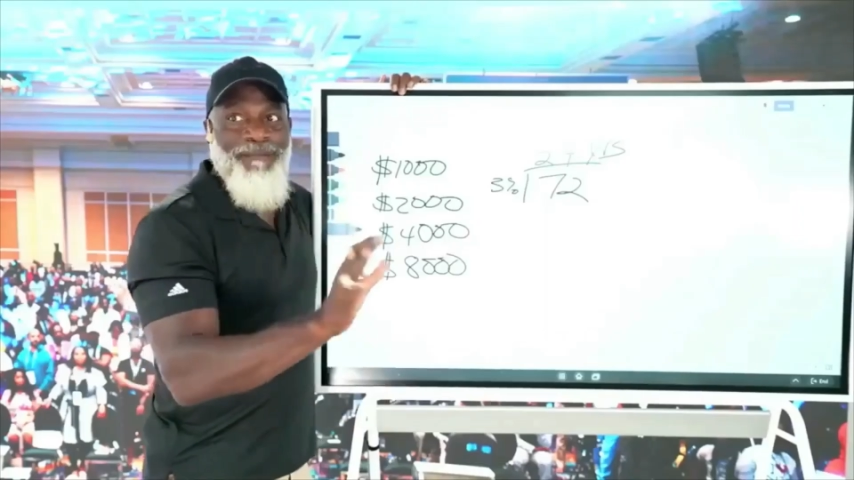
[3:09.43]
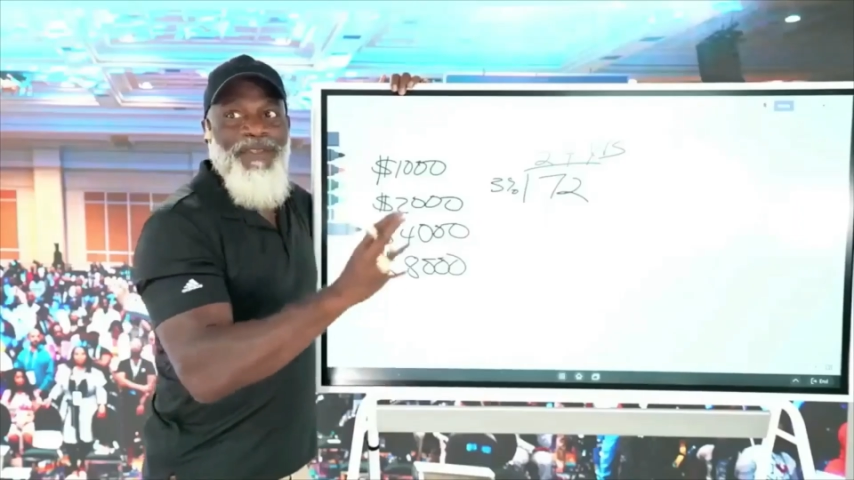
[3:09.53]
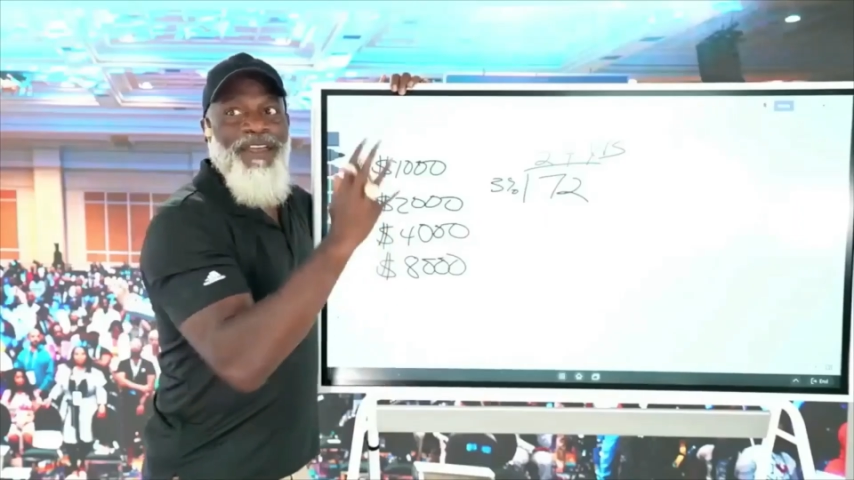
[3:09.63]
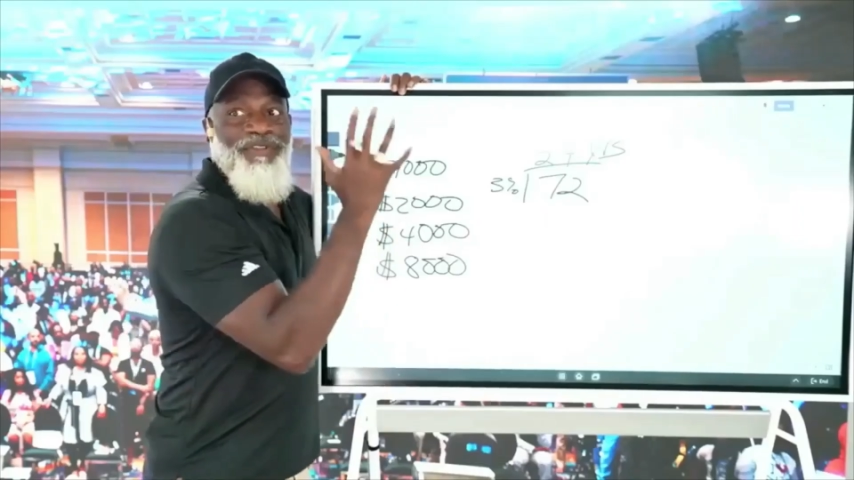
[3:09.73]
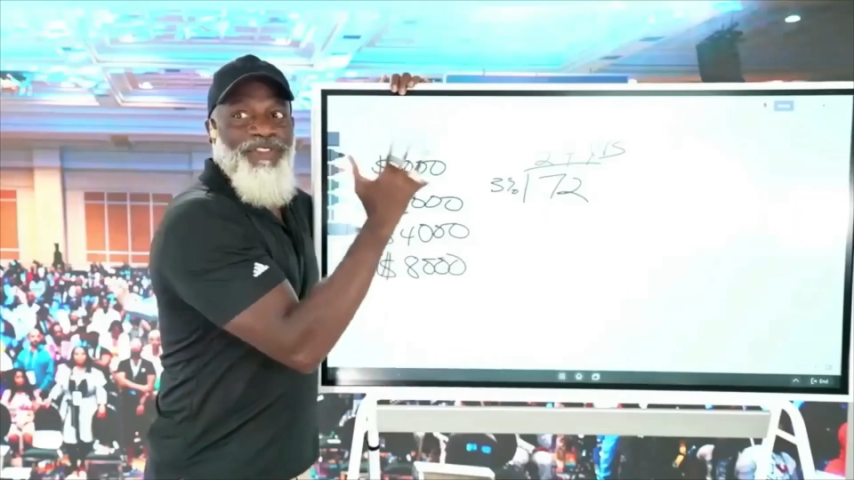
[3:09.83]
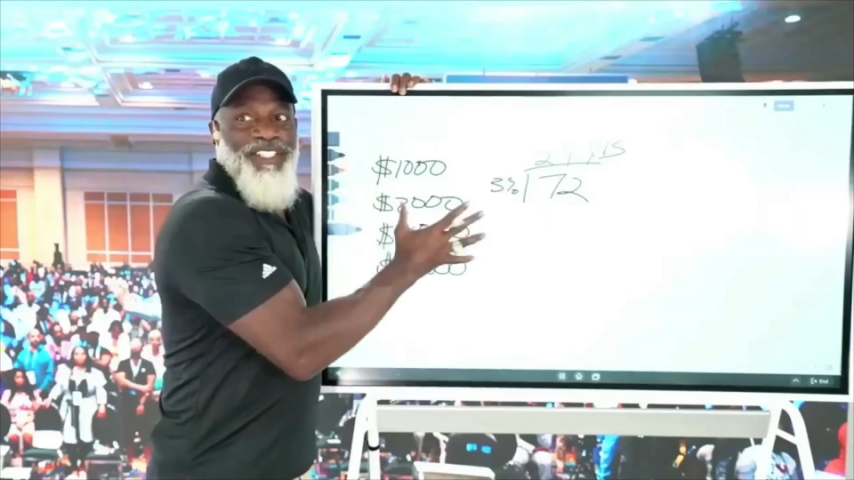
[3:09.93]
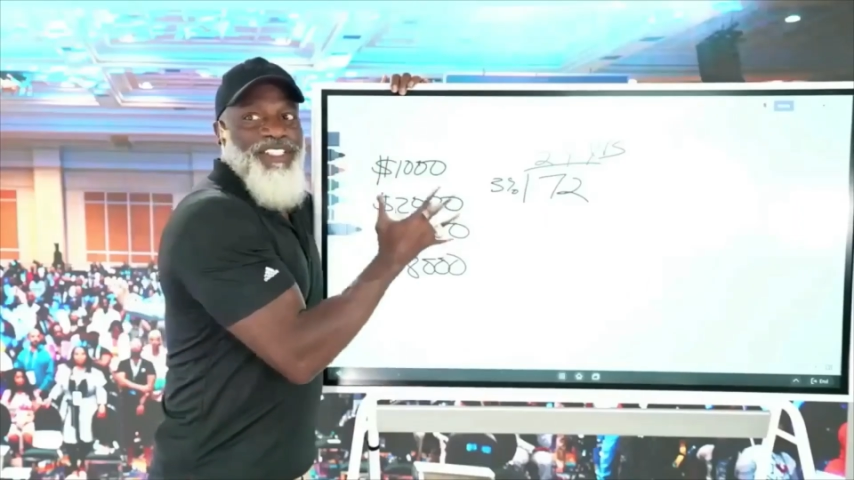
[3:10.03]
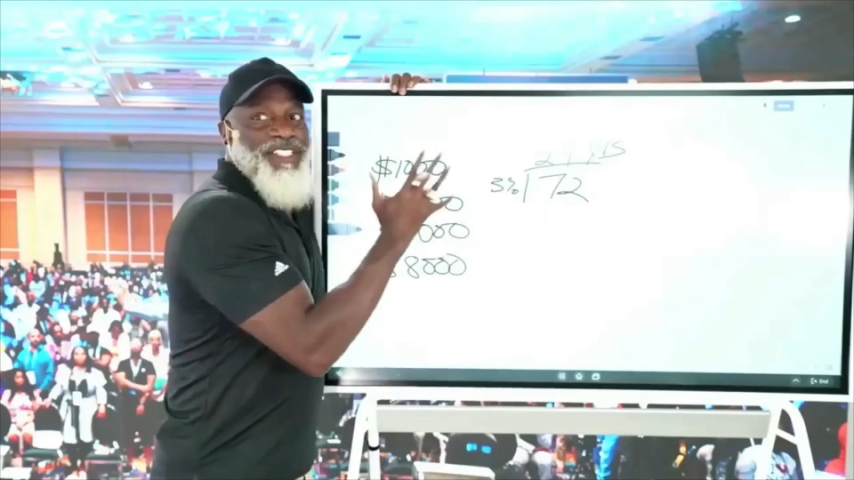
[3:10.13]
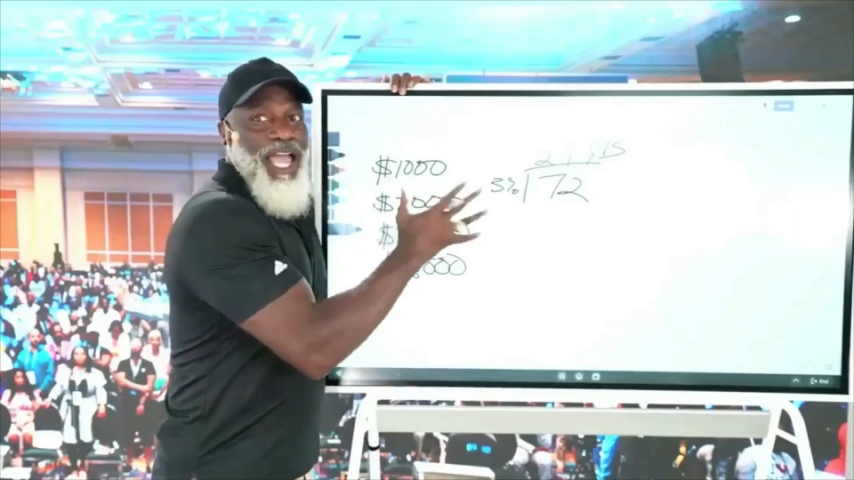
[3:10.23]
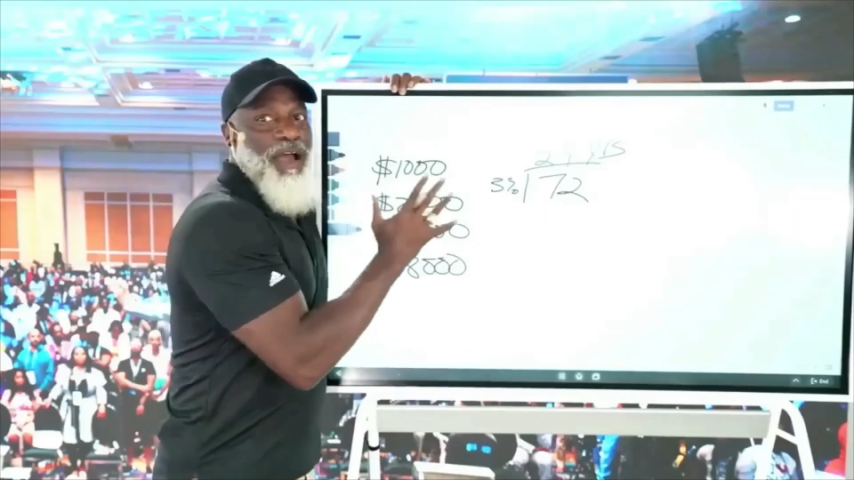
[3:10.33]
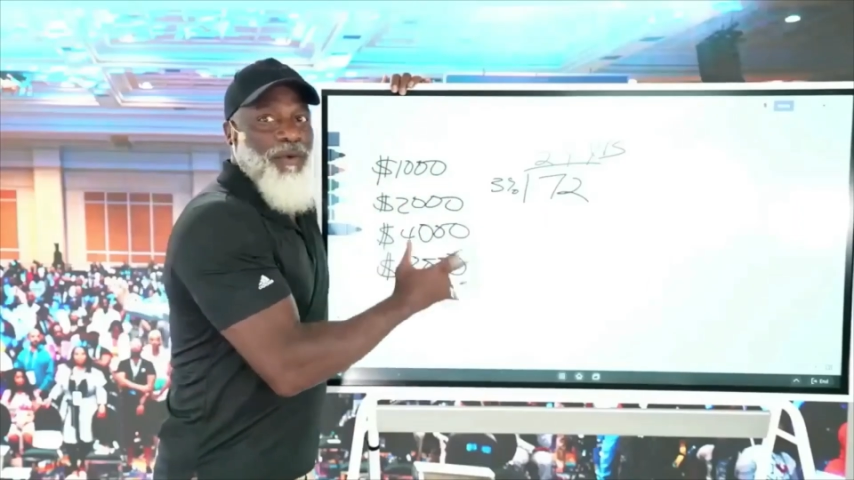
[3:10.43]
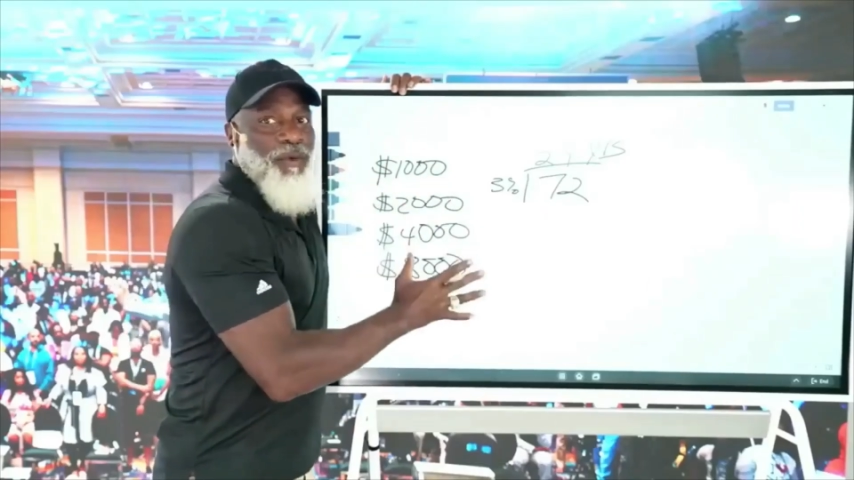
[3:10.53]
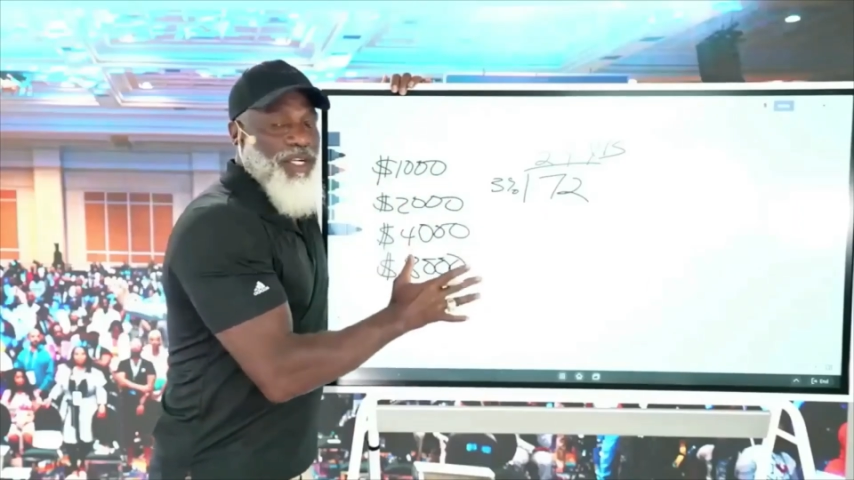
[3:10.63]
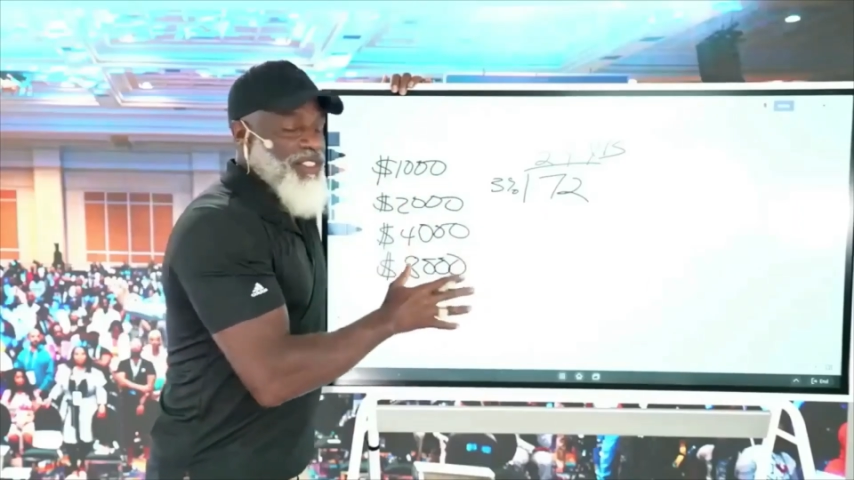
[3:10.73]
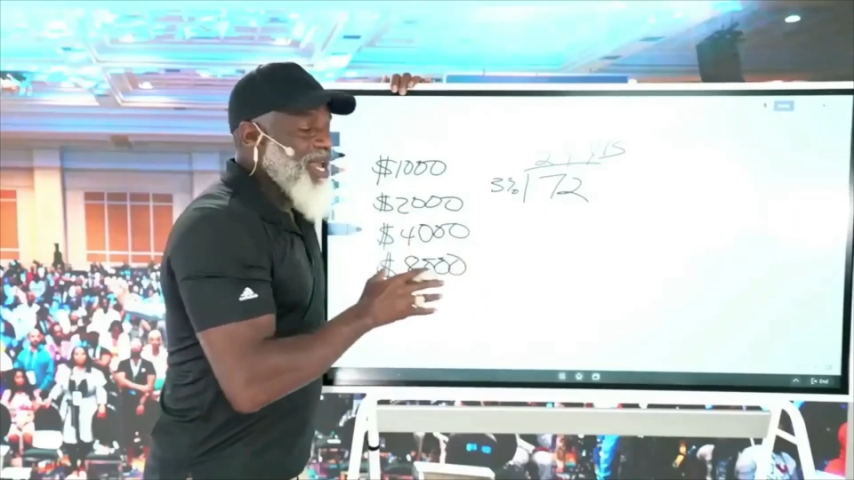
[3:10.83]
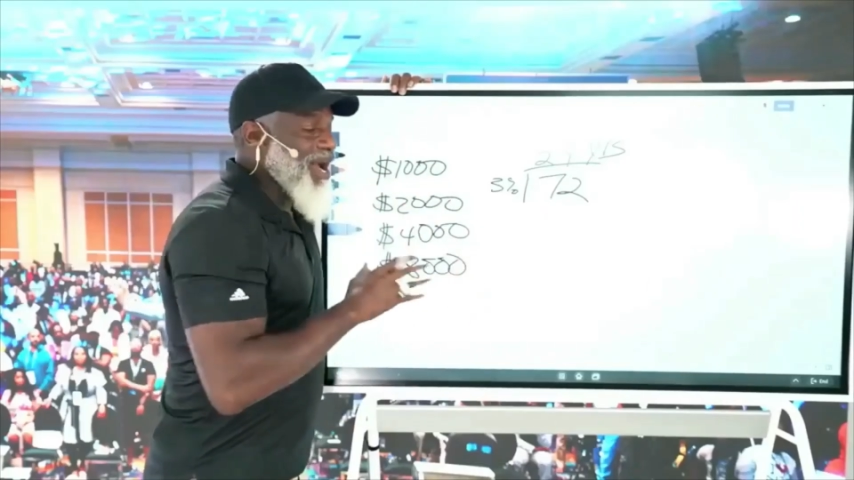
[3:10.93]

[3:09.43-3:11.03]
this is how it works.